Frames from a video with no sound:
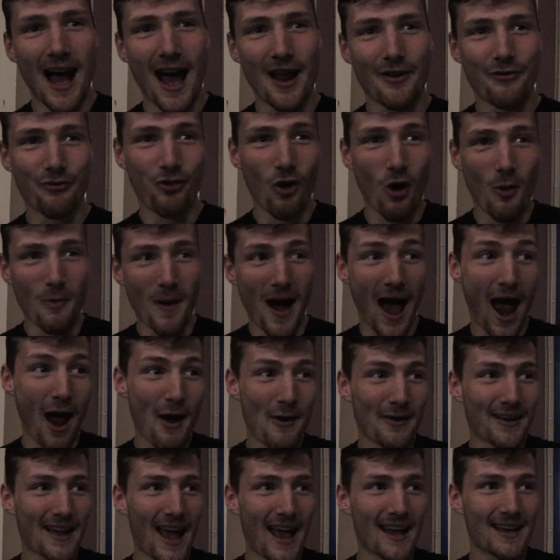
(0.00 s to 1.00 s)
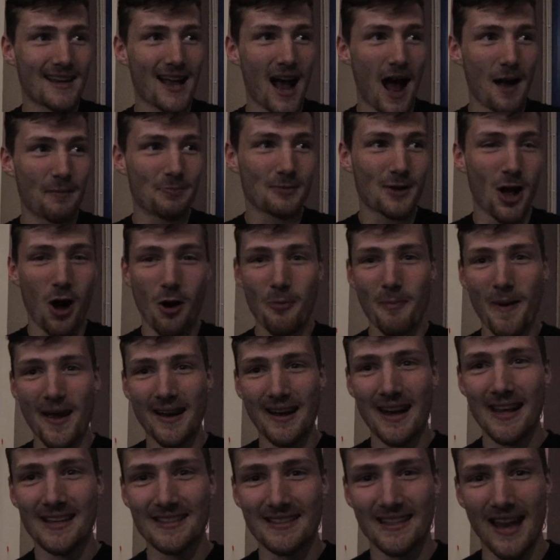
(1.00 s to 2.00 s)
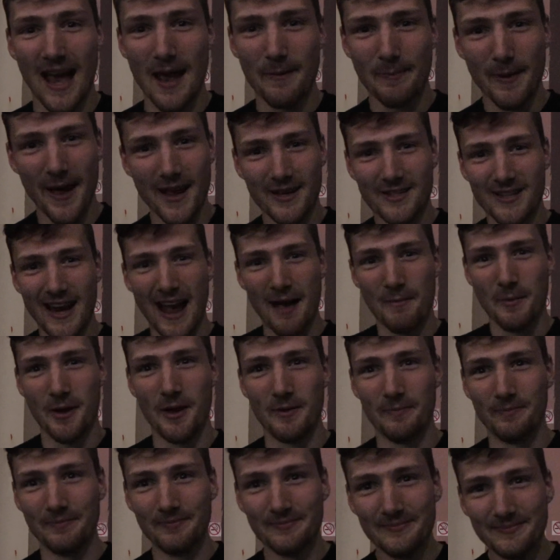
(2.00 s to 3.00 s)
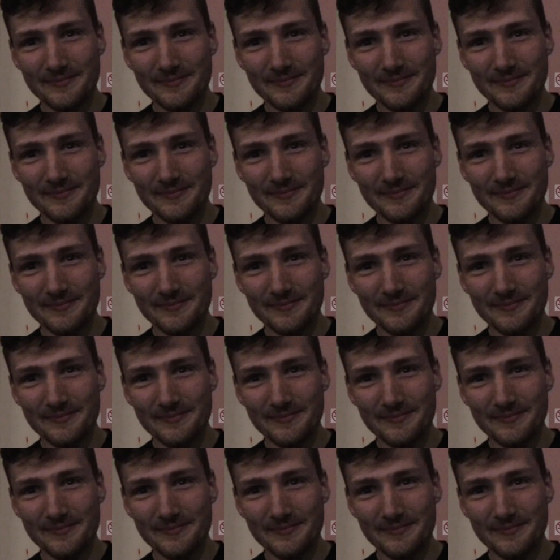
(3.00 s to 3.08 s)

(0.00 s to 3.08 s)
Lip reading: and former Harringay Cup gold medalist and APA champion.